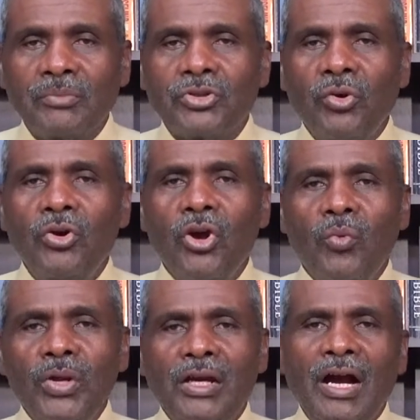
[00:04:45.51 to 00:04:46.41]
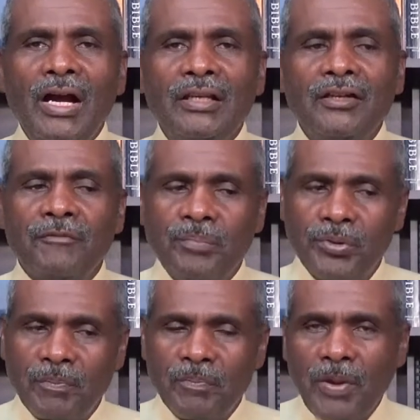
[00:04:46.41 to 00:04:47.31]
So we kind of
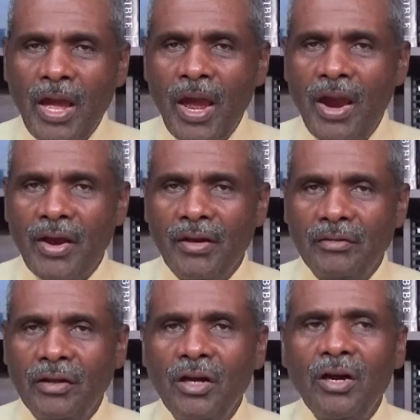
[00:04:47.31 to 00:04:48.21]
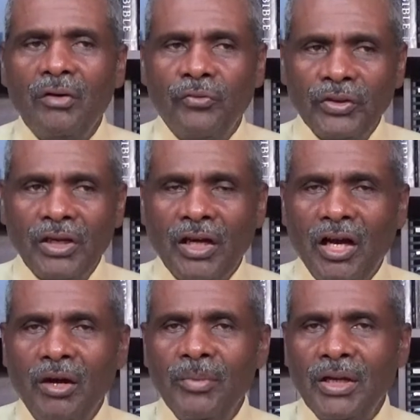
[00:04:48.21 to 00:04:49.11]
prepare for the
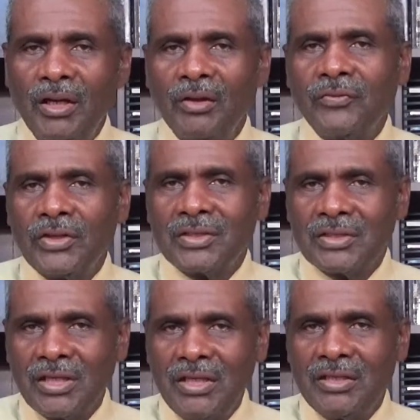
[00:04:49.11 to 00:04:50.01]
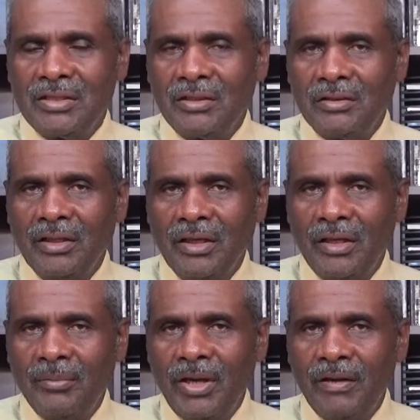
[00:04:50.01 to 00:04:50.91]
coming of the season.
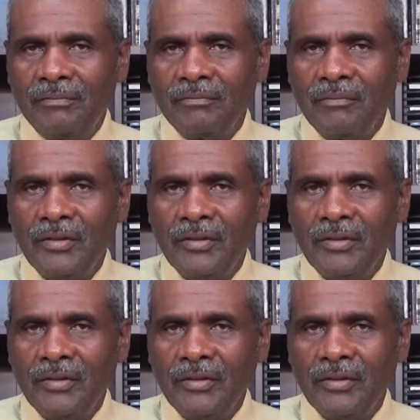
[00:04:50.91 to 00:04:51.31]
Amen?